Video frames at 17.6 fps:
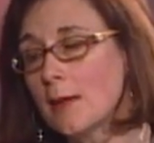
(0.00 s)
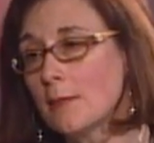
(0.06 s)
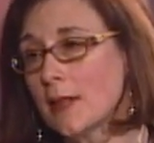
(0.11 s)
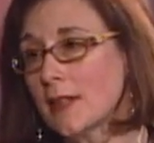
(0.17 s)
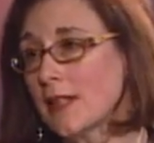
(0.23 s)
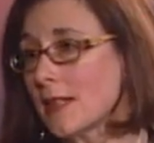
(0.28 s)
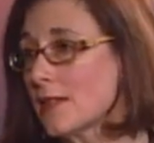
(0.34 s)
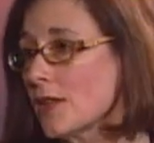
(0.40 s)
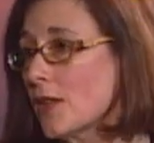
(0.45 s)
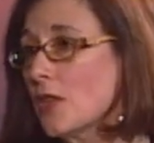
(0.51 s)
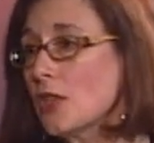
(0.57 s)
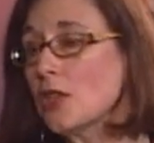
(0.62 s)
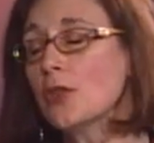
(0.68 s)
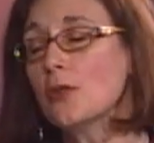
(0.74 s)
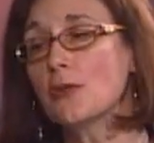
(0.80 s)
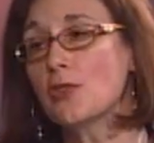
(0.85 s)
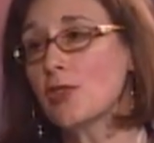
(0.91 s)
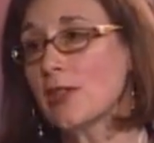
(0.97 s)
But that's a
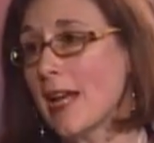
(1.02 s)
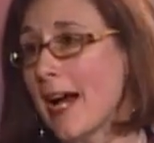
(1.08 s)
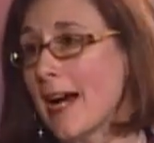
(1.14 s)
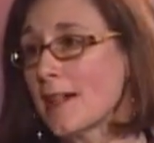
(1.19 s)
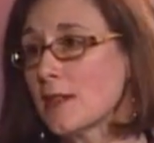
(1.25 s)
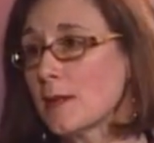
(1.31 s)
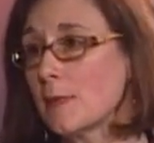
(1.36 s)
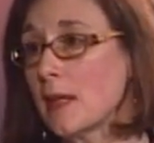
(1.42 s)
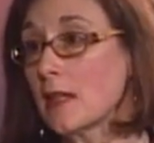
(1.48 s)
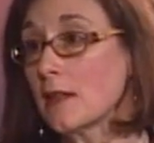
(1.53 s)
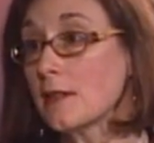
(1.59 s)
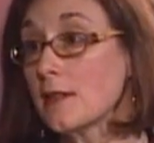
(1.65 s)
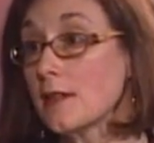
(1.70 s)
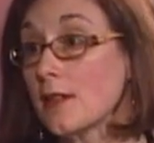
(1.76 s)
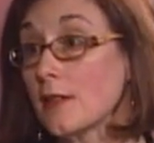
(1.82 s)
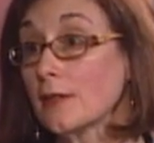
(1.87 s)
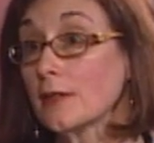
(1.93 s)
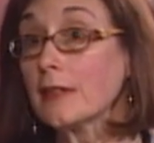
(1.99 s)
huge task
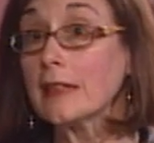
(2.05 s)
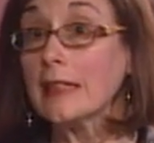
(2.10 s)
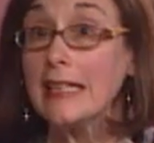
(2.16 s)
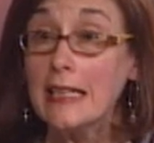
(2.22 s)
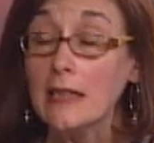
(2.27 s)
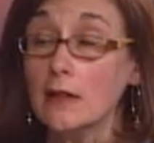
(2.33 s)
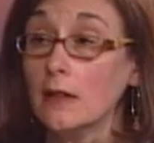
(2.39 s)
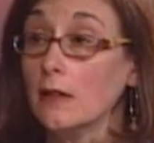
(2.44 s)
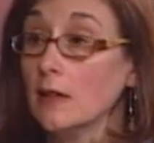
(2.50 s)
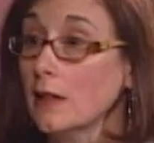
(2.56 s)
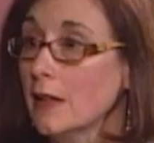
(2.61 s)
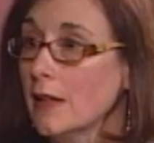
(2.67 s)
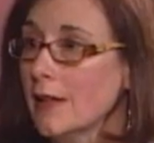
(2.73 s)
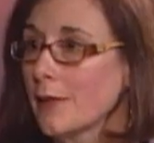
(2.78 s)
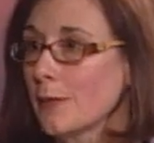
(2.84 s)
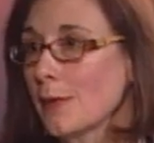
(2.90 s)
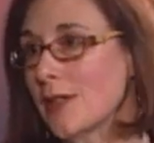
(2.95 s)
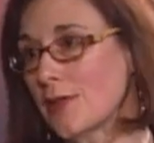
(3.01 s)
because they're legal
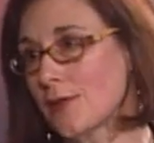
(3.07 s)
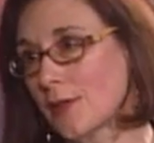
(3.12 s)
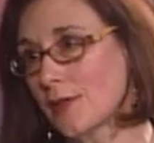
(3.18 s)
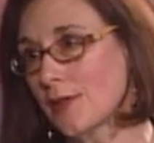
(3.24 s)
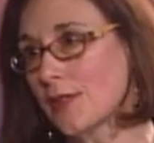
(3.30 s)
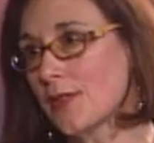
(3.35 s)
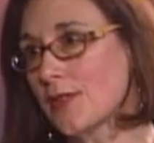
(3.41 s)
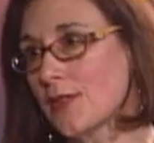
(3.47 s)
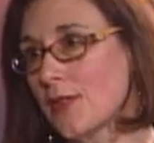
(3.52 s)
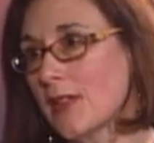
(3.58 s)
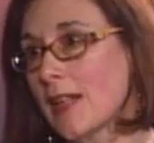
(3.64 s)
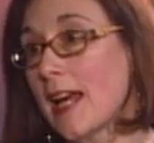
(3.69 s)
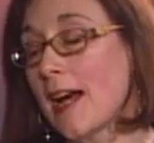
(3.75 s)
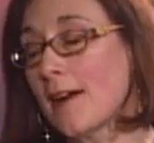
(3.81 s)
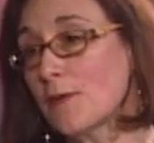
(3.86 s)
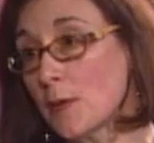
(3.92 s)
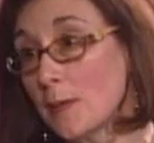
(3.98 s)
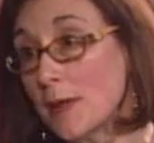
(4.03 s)
resources, so they
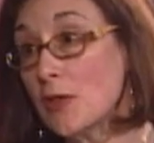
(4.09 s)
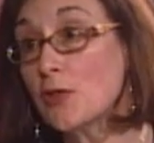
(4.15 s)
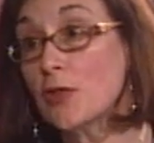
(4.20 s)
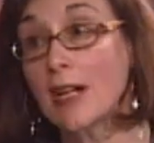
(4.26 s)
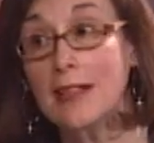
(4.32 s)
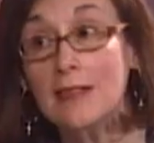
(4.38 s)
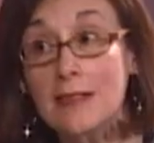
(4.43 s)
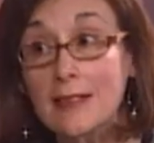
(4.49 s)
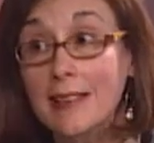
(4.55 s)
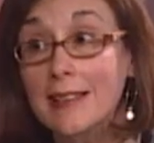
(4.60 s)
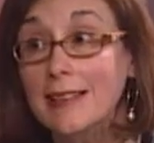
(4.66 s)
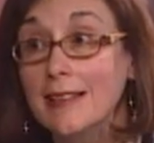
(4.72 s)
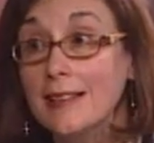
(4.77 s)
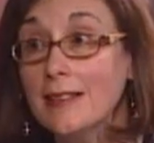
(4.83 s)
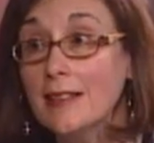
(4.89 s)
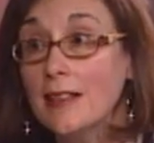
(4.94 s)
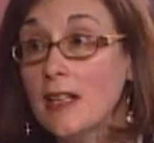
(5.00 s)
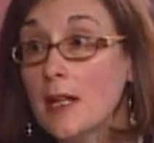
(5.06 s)
have to be
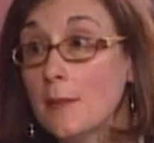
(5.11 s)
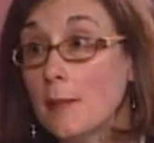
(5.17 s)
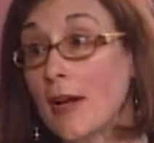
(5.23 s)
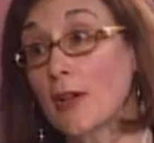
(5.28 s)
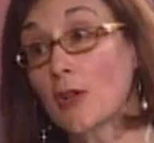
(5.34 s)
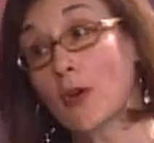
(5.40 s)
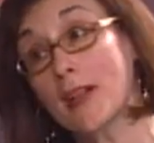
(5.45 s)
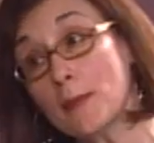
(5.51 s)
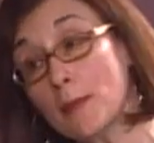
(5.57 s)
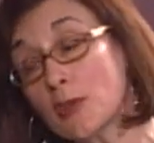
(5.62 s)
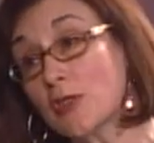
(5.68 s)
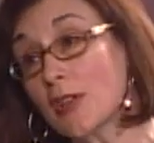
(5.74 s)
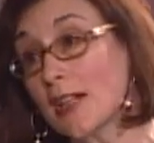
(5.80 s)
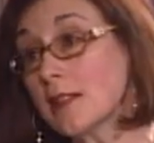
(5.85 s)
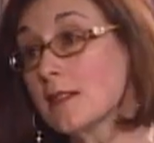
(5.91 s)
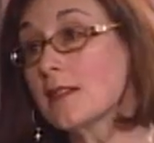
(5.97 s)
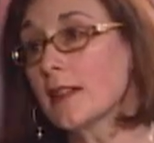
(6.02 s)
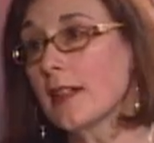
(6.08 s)
translated by a credible
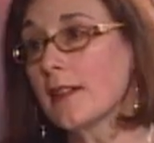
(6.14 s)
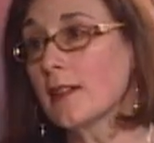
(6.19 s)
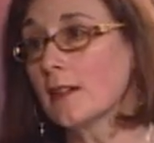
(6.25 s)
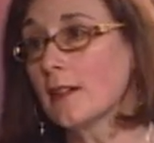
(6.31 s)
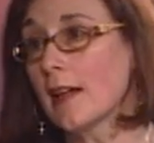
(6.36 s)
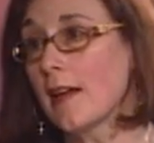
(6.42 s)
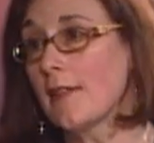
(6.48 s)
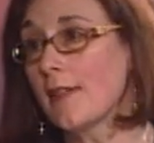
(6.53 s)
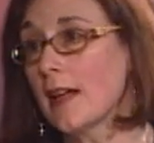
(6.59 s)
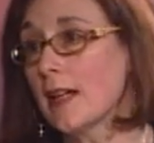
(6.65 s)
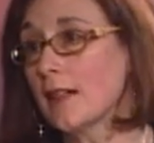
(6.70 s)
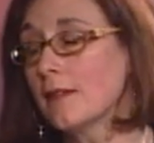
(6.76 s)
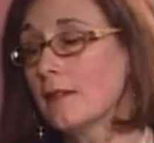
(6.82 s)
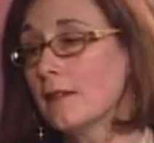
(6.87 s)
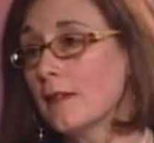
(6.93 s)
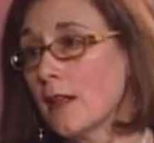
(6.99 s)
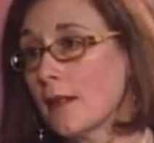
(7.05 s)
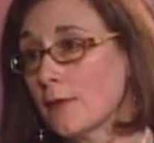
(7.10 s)
translator, and
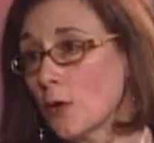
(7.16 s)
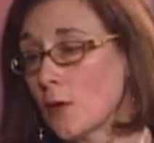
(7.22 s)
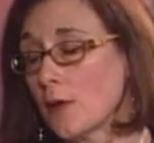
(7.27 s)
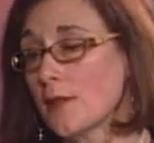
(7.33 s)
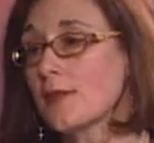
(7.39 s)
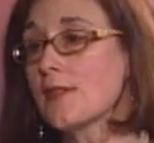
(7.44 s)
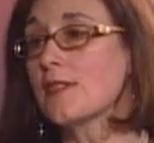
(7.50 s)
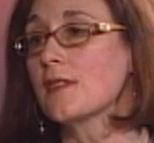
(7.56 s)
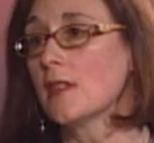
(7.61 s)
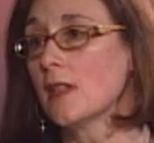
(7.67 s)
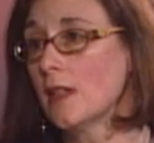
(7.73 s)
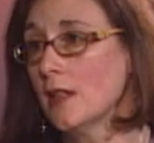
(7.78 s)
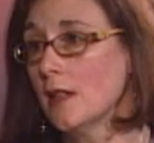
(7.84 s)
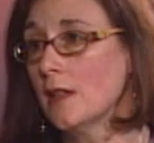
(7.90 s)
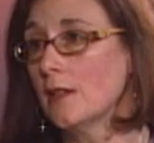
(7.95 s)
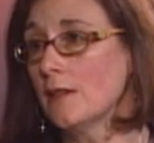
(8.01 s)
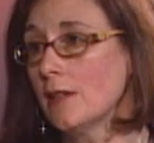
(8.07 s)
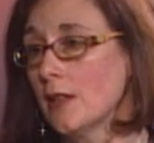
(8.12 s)
then, of course,
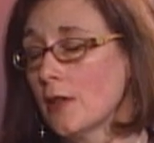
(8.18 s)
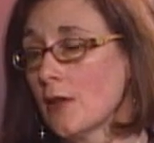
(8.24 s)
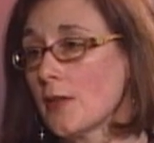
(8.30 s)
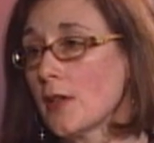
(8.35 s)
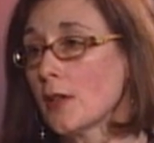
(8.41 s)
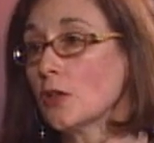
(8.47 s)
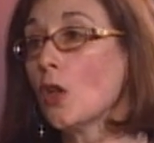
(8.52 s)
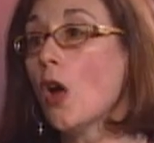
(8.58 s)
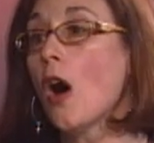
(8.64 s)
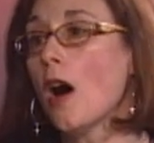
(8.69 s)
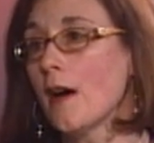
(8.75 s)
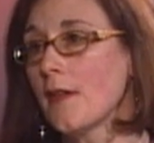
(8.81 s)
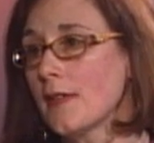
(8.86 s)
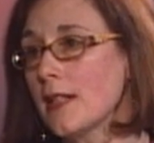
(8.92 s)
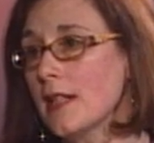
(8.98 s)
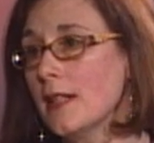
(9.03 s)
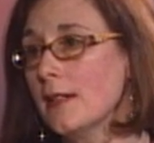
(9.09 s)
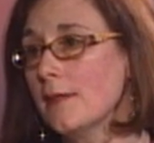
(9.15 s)
you know, the law,
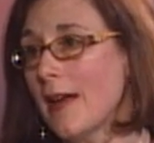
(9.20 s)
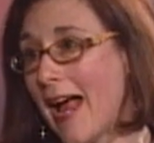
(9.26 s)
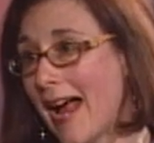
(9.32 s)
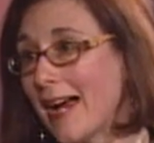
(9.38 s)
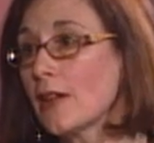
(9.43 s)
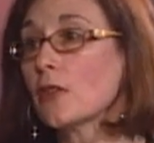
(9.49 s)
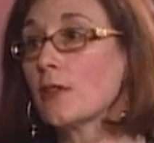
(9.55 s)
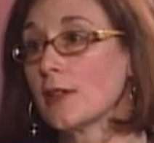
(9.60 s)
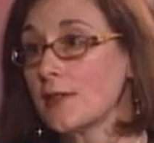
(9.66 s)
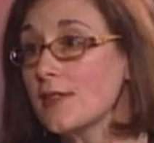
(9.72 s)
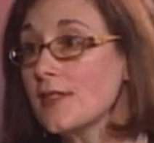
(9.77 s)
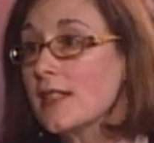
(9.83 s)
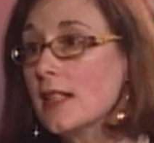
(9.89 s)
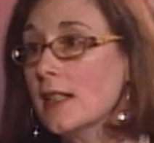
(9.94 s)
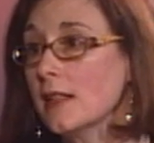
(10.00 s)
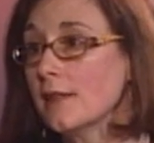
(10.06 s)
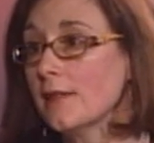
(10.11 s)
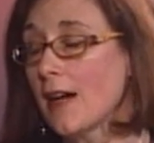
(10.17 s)
the
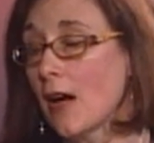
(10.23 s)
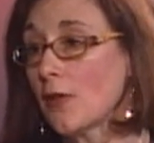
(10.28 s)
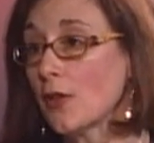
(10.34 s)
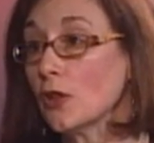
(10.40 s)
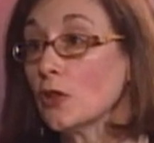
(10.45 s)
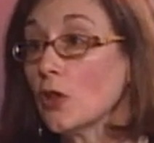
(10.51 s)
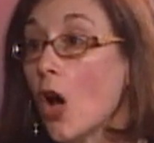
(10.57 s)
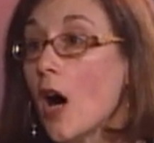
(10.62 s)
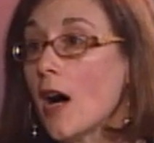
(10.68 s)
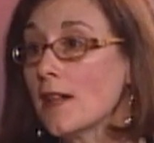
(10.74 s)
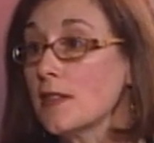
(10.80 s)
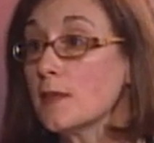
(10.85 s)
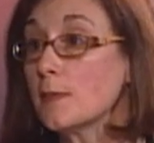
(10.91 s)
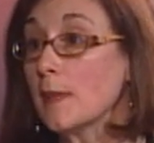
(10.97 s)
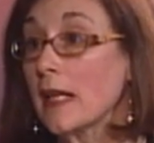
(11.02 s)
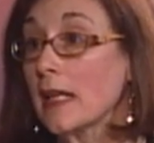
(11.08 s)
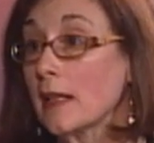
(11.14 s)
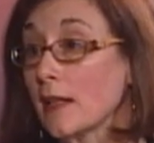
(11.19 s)
accuracy of how the law is
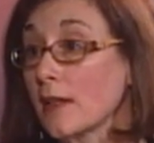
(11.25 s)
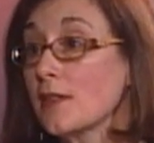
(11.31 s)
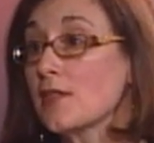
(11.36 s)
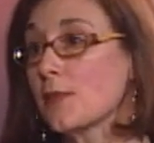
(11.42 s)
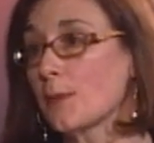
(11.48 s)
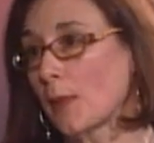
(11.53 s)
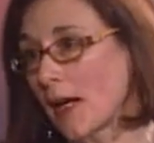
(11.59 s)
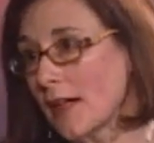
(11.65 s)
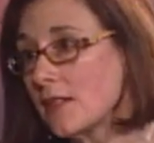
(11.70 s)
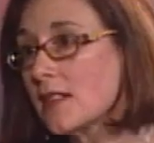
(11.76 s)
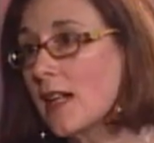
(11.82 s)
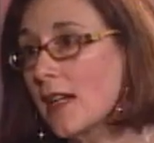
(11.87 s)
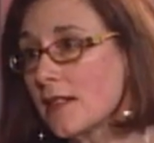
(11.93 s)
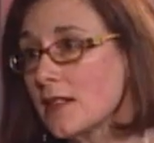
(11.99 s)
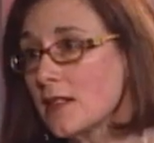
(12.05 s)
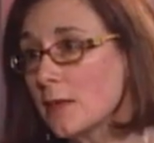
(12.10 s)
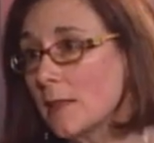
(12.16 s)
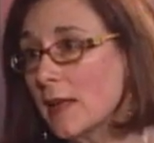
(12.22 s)
being expressed
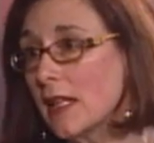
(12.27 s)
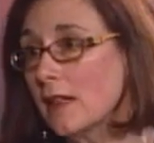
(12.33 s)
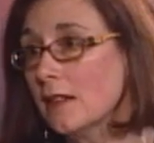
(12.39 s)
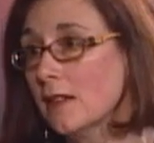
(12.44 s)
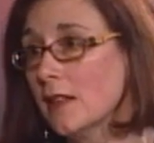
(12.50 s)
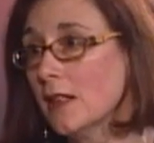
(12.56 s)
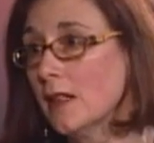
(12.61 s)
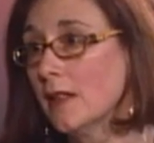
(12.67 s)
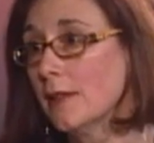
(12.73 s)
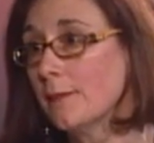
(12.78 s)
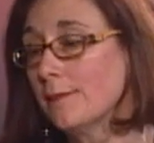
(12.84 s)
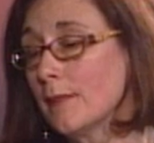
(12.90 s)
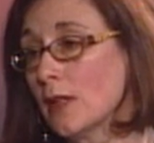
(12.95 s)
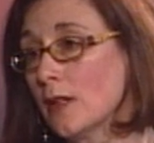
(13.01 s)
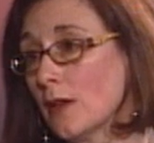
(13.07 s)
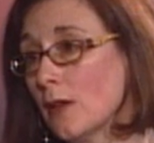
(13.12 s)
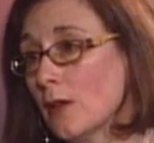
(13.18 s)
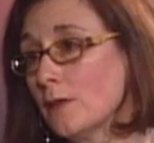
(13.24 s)
has to be,
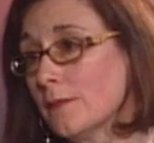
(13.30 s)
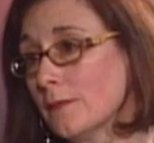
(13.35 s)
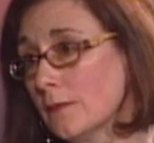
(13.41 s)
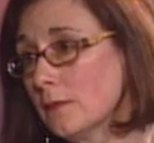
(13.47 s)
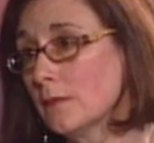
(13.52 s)
you know,